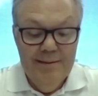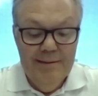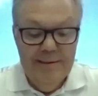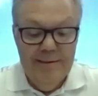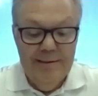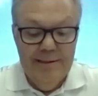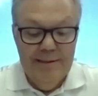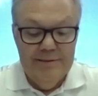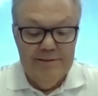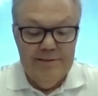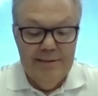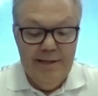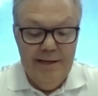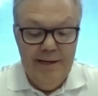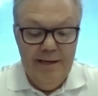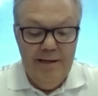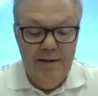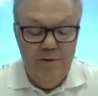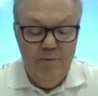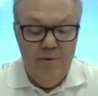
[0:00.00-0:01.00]
Uh,
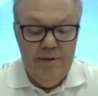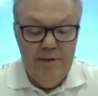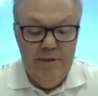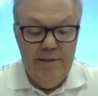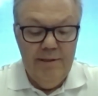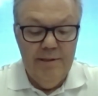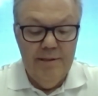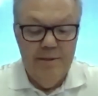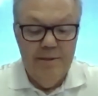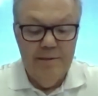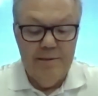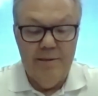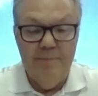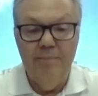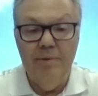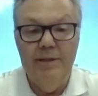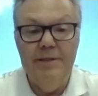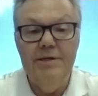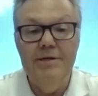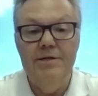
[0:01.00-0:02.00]
today, we
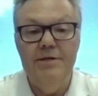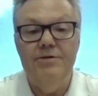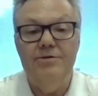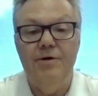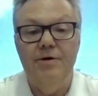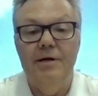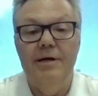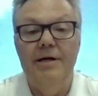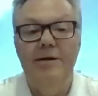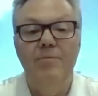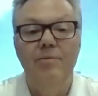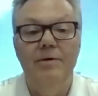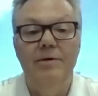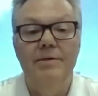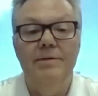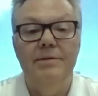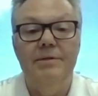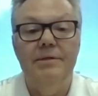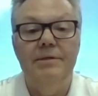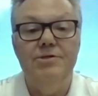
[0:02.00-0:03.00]
completed a trade
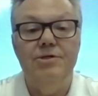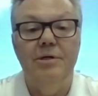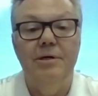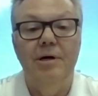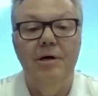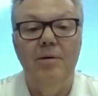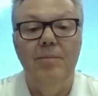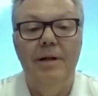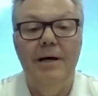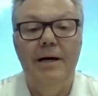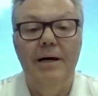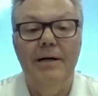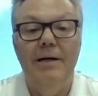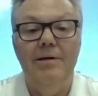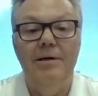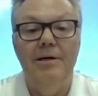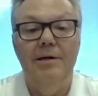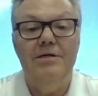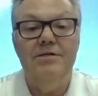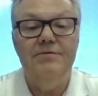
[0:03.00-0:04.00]
with the Chicago
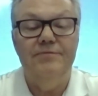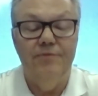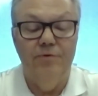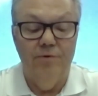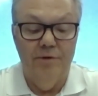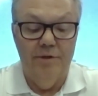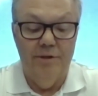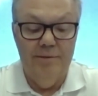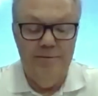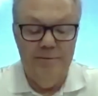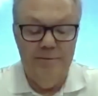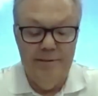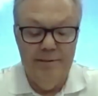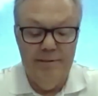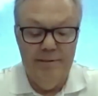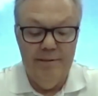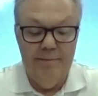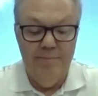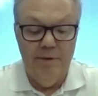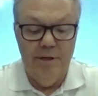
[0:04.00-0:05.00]
Blackhawks for
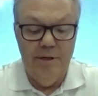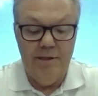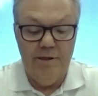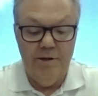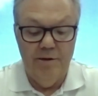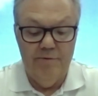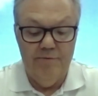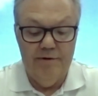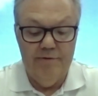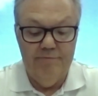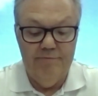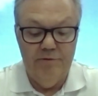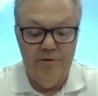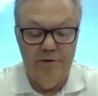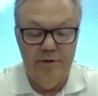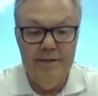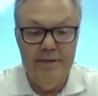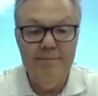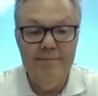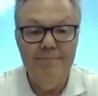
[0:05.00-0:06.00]
Marc Andre
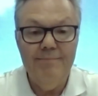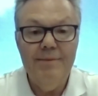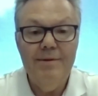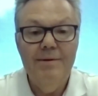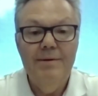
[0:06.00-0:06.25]
Fleury.